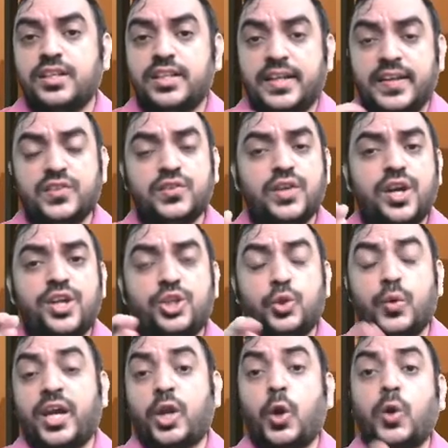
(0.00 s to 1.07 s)
That is,
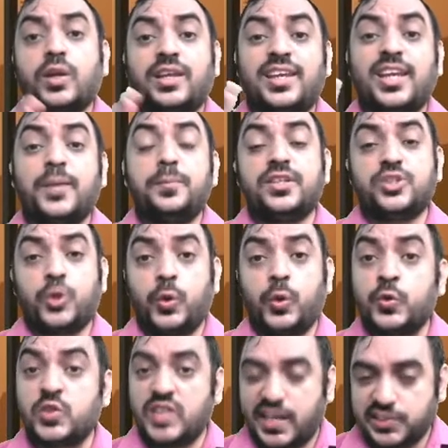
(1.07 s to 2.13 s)
you cannot keep the
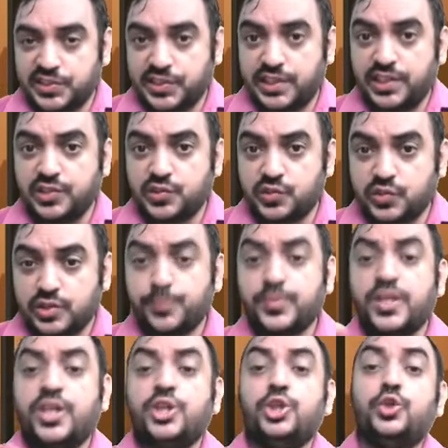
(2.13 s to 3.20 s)
solution as it is.
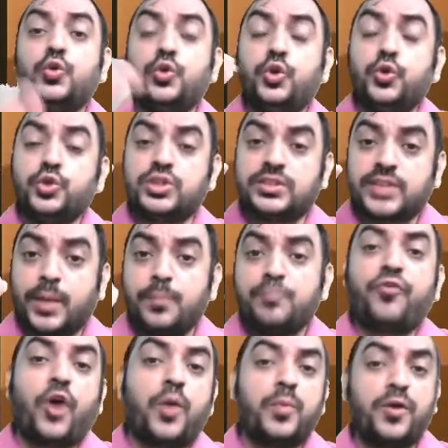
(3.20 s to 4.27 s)
You do some
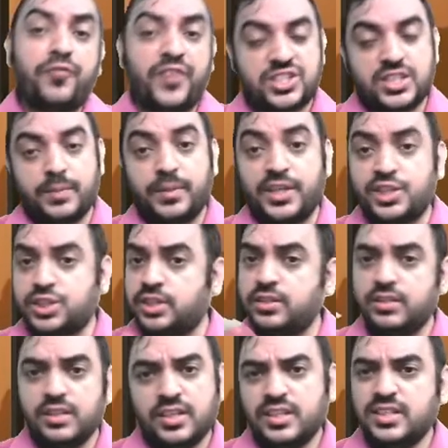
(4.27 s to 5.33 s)
form of
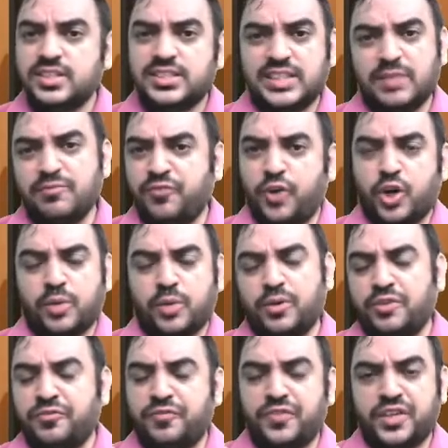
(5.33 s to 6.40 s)
estimation. Some form
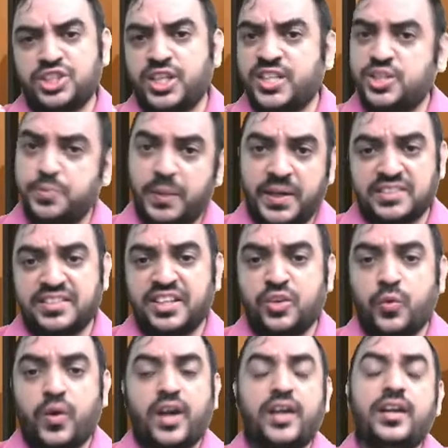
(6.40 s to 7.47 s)
of uh, judgment is
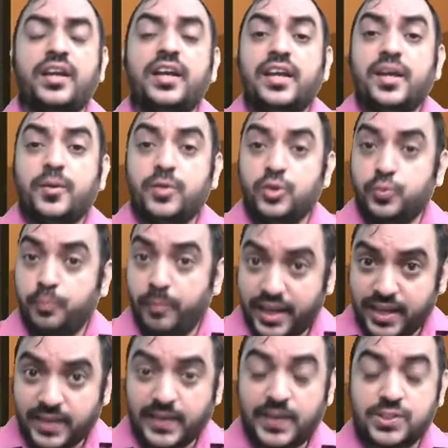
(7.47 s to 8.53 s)
required. You
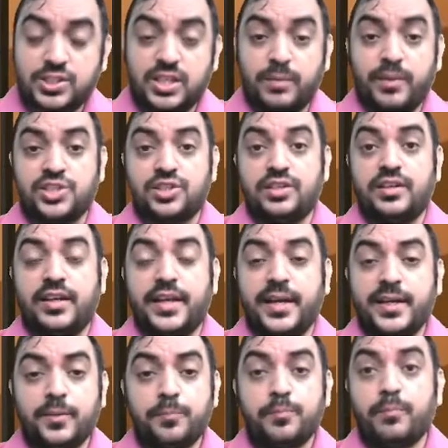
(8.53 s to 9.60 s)
make an estimation
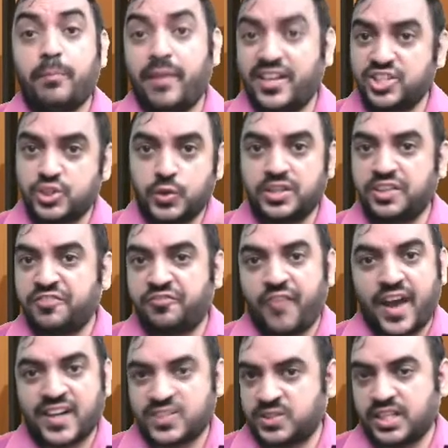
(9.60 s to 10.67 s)
date based on the
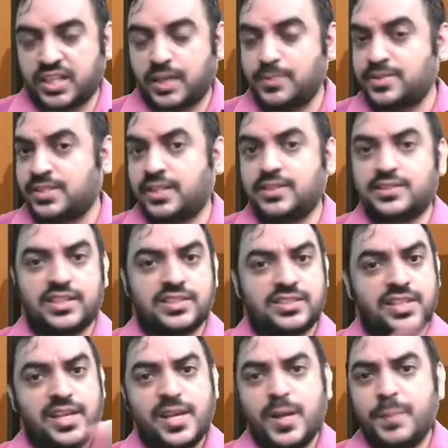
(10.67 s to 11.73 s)
facts and
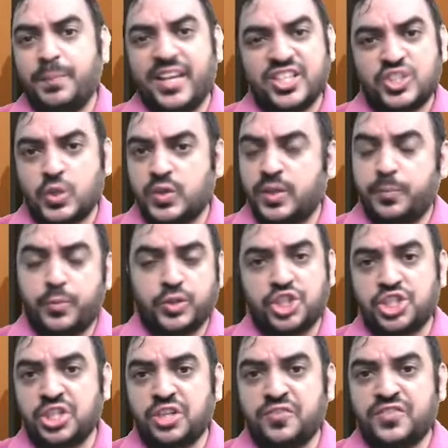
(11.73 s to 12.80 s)
circumstances, based on the
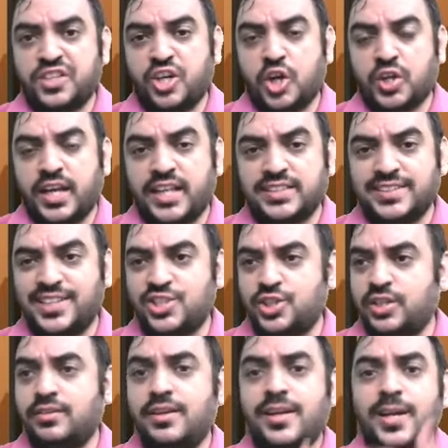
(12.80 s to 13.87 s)
position of the
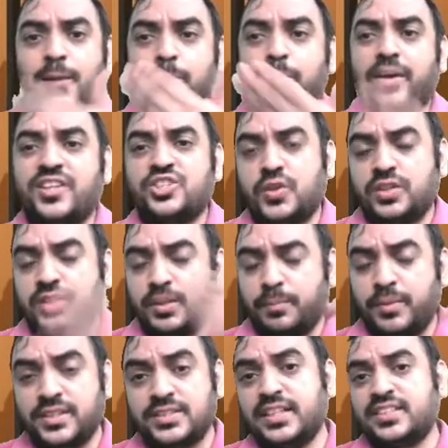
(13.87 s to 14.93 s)
organization, based on the
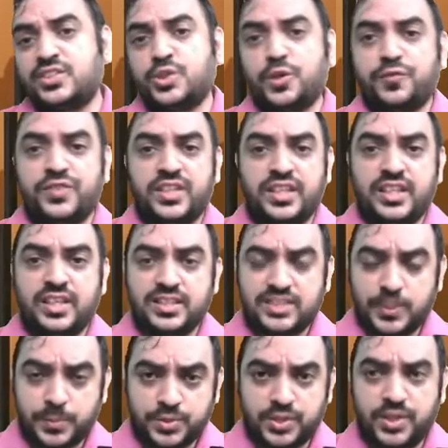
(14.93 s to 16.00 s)
business of the
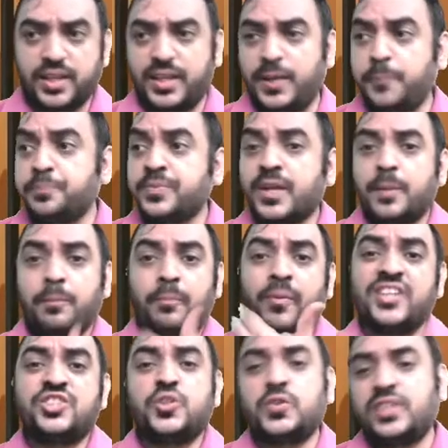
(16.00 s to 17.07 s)
subsidiary,
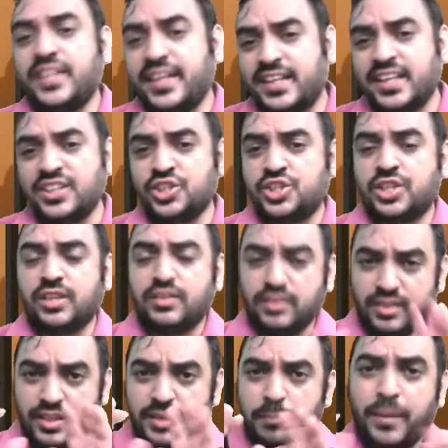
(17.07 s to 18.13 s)
based on the
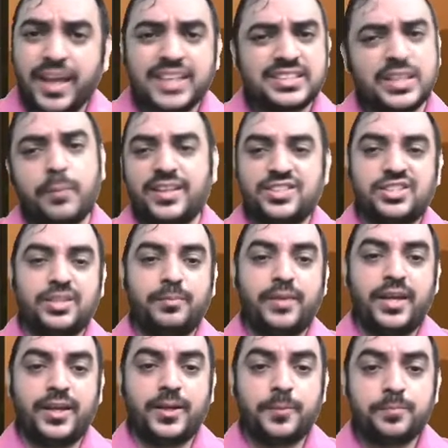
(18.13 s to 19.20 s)
intention, make some
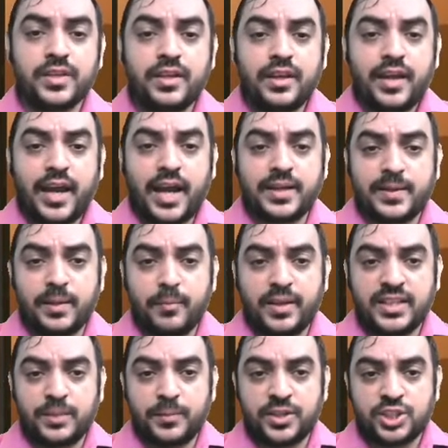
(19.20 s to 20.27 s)
estimate and
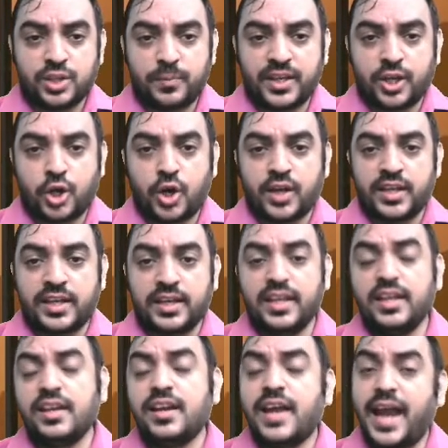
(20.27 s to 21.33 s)
determine the measurement
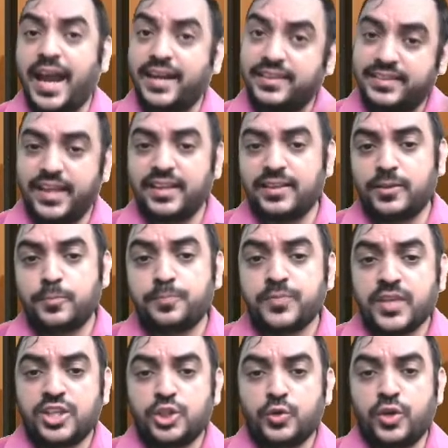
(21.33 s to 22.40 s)
accordingly and then
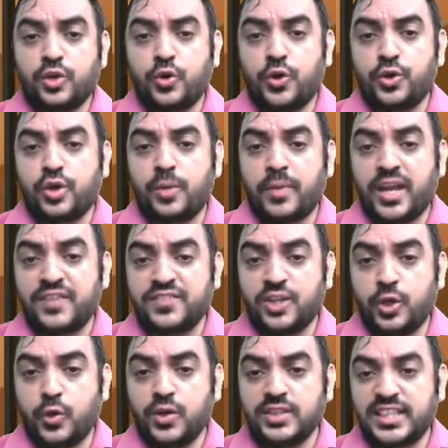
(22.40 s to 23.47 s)
you are going to apply. the
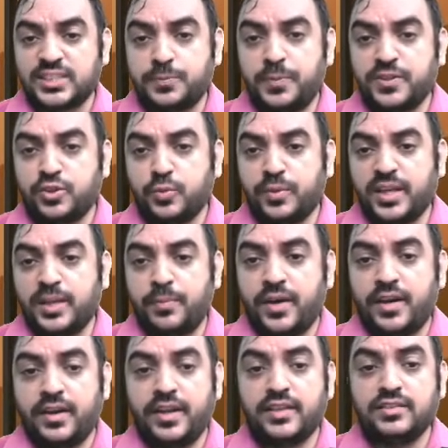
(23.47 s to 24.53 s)
loan is expected to be
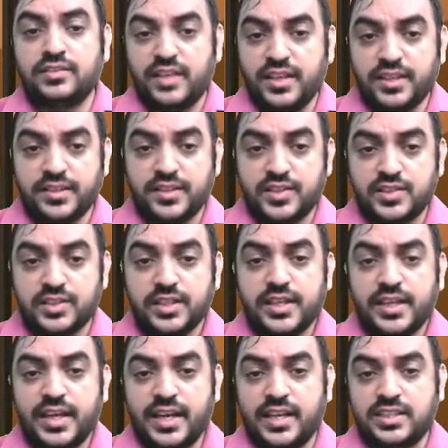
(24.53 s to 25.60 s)
repaid in three
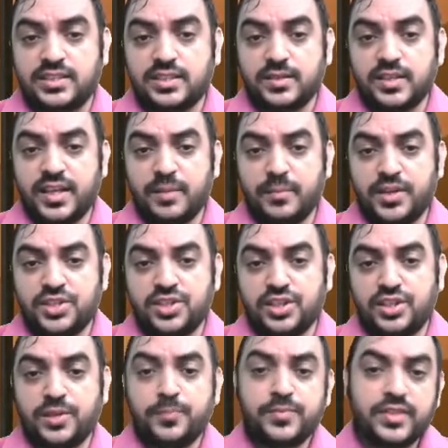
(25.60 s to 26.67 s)
years, it is
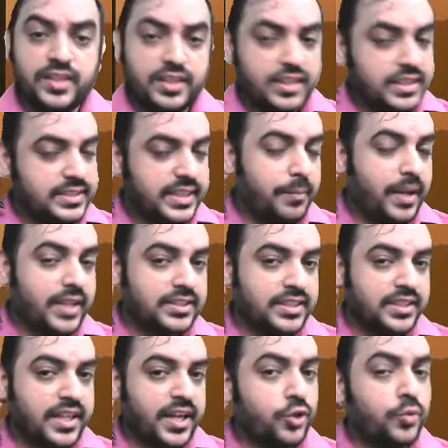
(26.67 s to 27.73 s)
remeasured in the same as
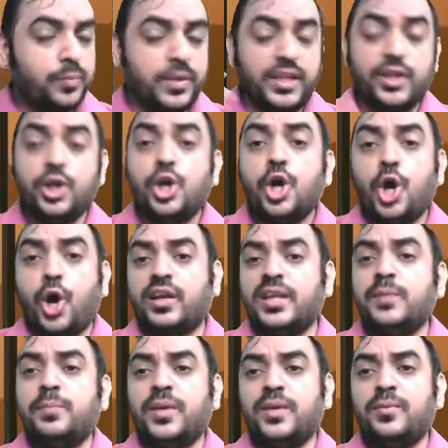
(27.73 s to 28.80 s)
scenario B or
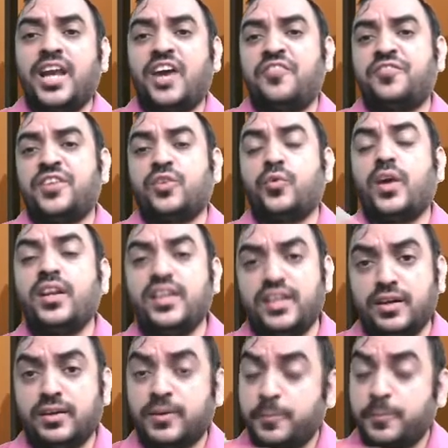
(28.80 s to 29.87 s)
repayable after one
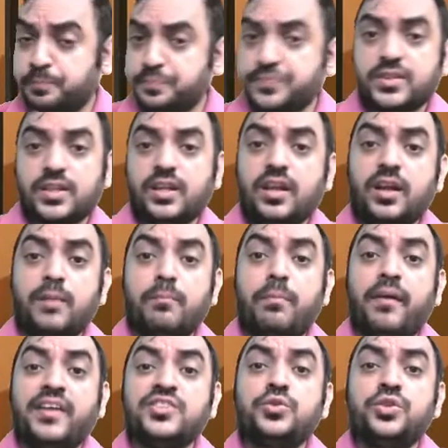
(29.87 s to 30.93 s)
year
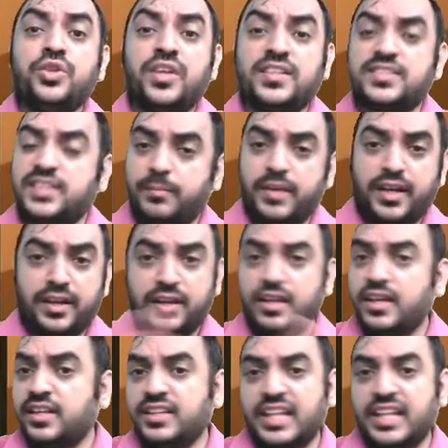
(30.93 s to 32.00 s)
based on your estimate,
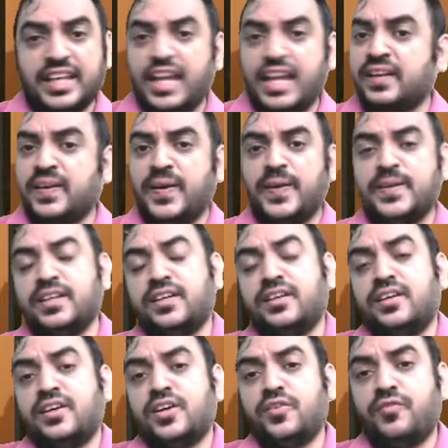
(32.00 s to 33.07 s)
then calculate
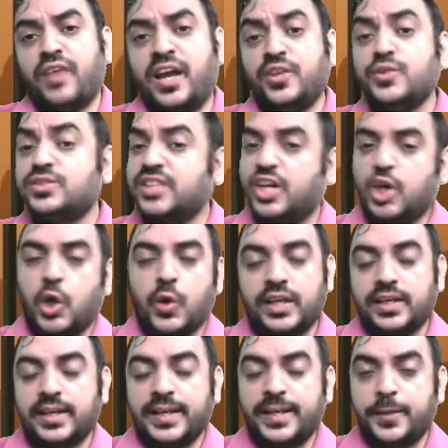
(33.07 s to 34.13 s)
the values
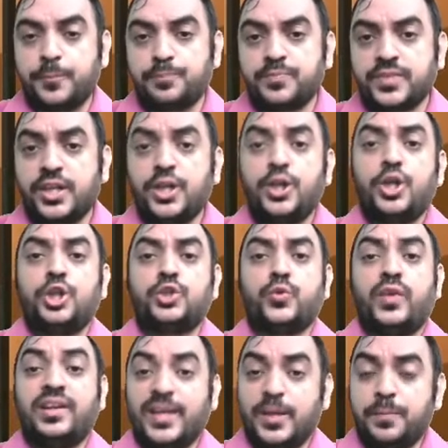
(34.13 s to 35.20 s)
accordingly. So
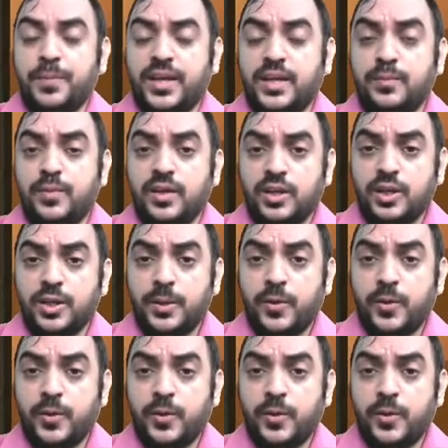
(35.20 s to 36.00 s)
when repayable,